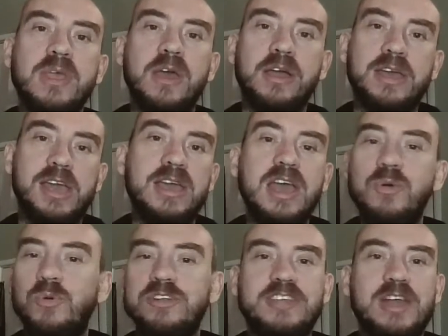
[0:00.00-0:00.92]
Okay,
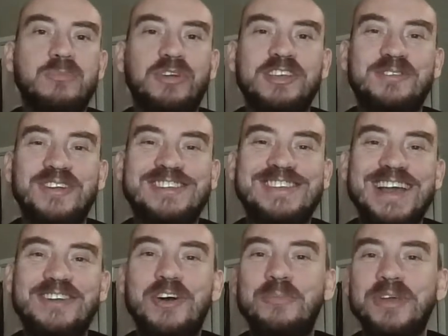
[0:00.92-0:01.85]
which then brings you onto the
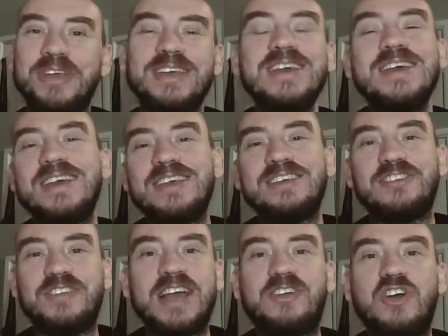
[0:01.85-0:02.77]
ad copy.
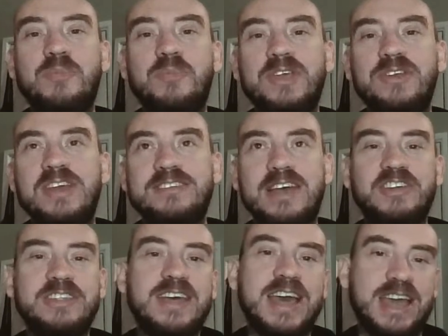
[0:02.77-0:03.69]
So the ad copy you need to have
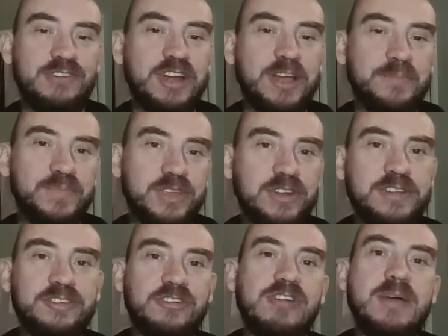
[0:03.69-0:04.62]
in there, right? You need
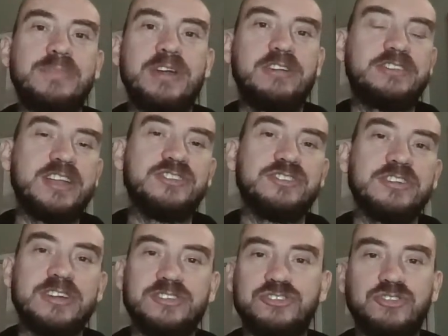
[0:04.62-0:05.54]
to grab their
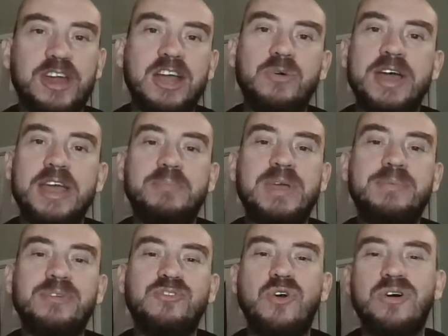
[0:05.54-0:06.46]
attention straight away.
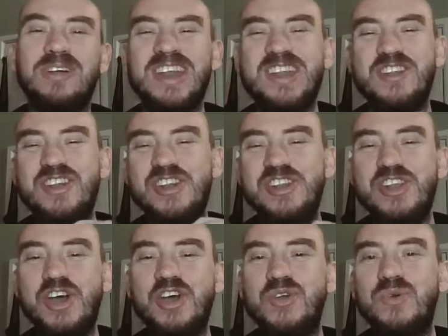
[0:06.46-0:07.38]
People have got
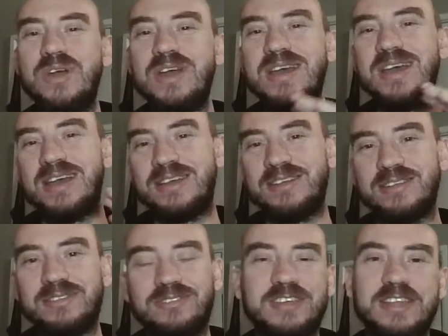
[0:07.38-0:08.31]
no
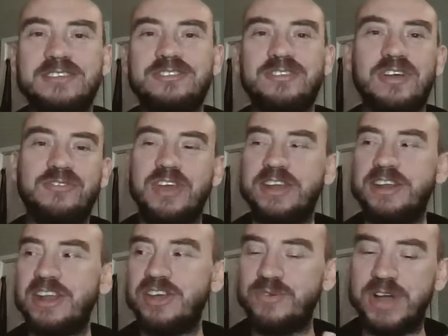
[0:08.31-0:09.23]
sense of
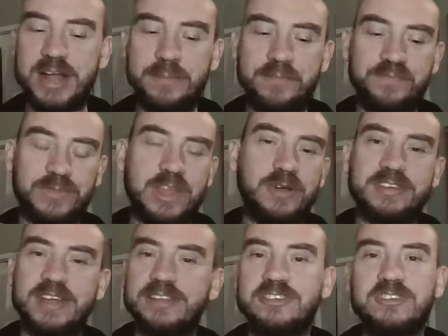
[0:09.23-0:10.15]
no
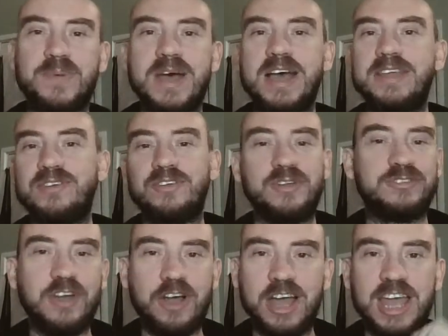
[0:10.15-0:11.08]
attention span. They've got no
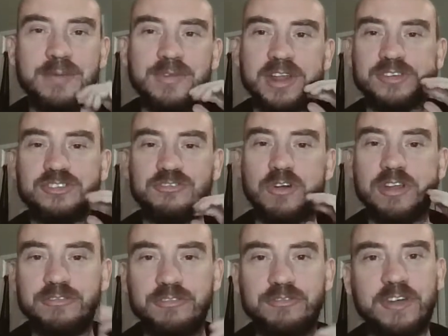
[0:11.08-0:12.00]
time,
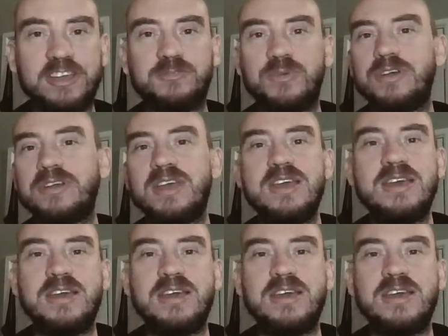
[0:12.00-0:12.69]
scrolling through Facebook,